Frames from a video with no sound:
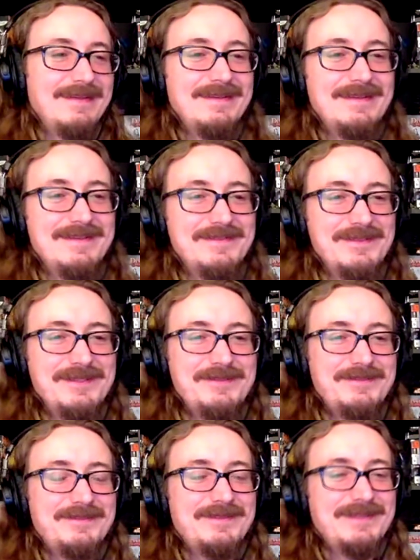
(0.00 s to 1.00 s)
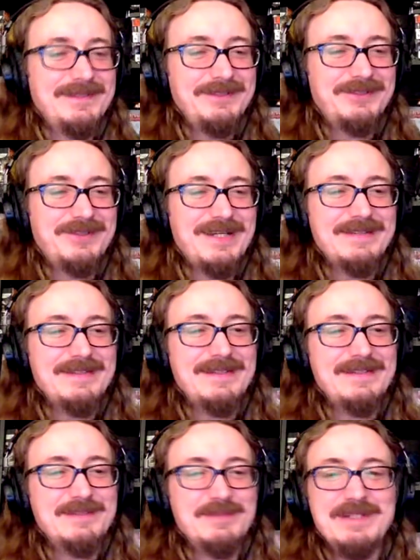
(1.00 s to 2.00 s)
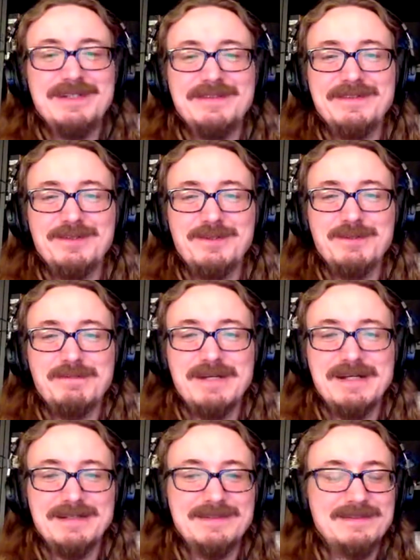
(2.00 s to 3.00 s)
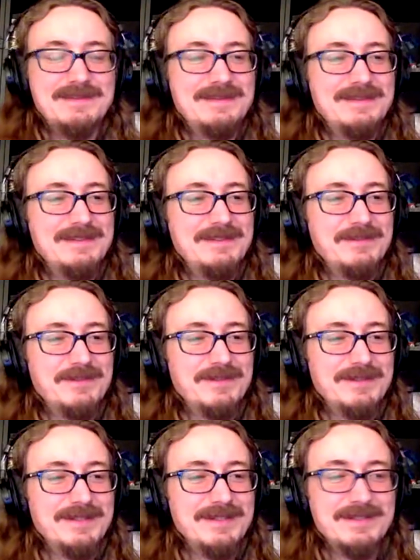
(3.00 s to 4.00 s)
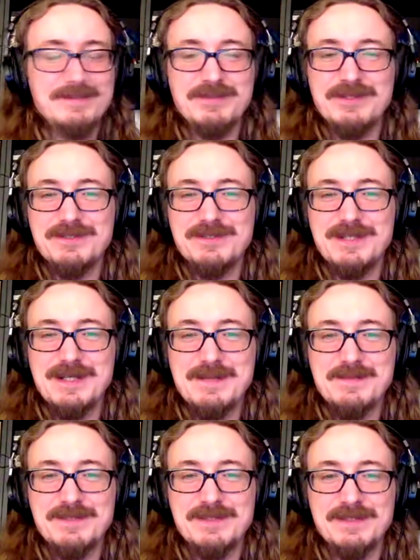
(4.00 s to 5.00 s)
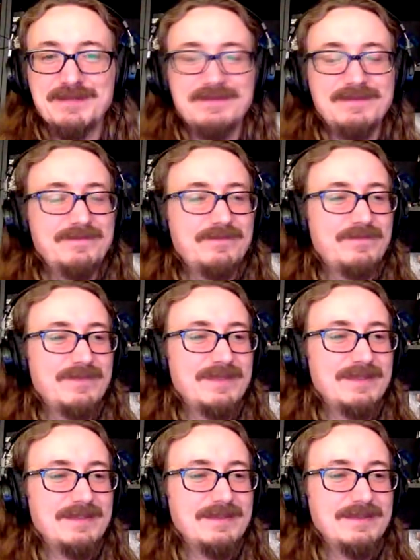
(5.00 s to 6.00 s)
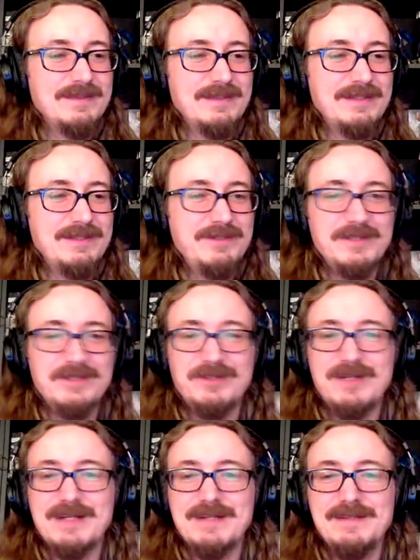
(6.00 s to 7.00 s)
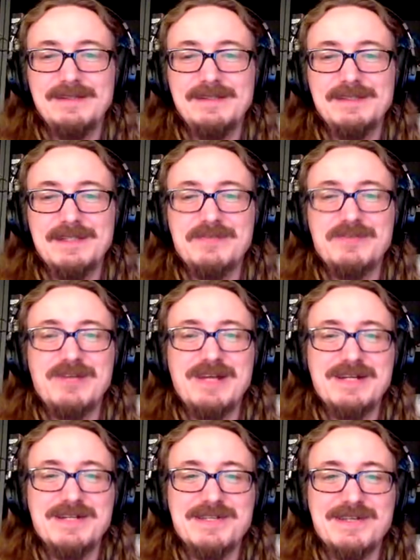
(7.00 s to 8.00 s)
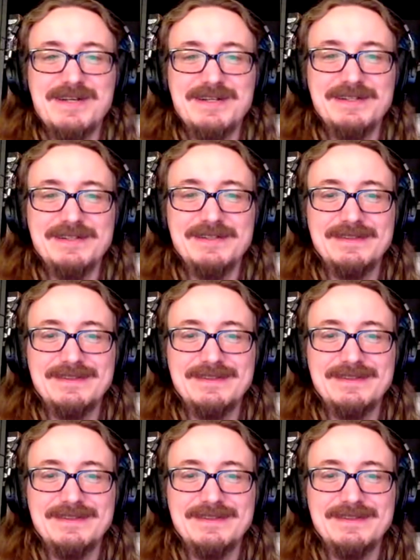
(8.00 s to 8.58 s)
Yeah, were you, did you track that? Speaking of the gold box, you said you were looking at some of those games. Uh, Mm-hmm. Did you uh, track the Seven Dragon Saga?